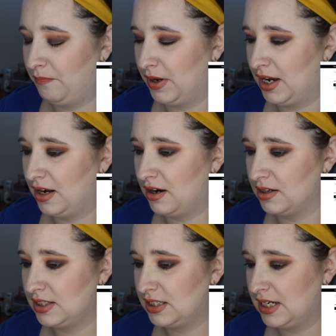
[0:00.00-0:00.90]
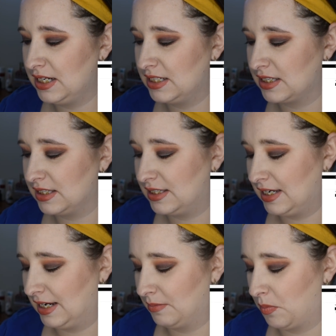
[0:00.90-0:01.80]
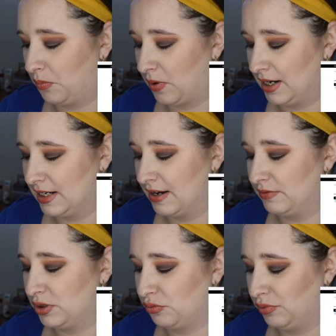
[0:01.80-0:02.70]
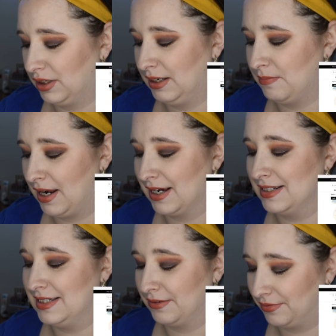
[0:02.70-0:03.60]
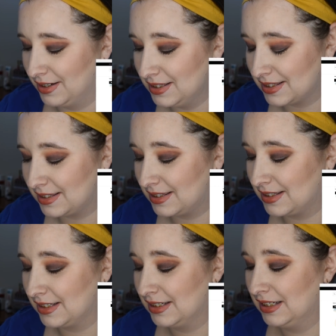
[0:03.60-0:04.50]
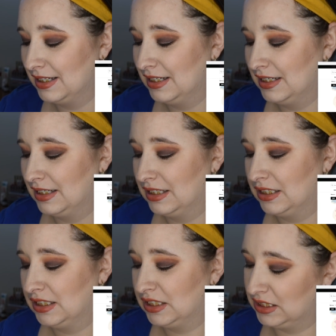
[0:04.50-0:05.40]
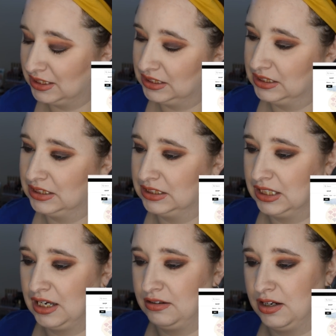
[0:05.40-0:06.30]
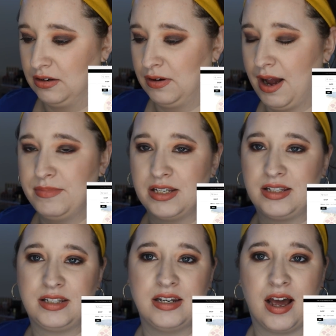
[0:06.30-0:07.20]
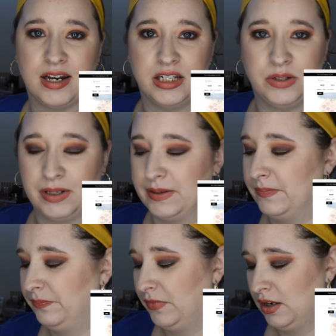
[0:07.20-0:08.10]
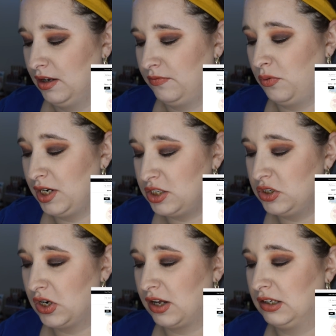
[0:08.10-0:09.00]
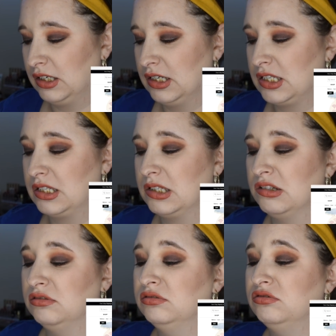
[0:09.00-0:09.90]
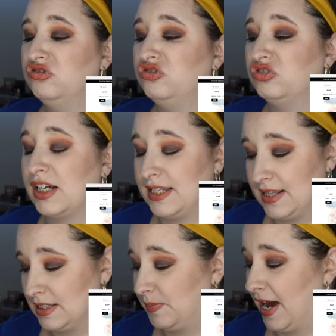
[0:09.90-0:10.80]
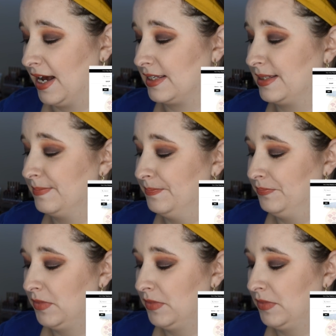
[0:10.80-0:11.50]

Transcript: but it honestly doesn't seem bright enough to really make a difference. I don't know. I'm just not into it. $42. I say that's a pass.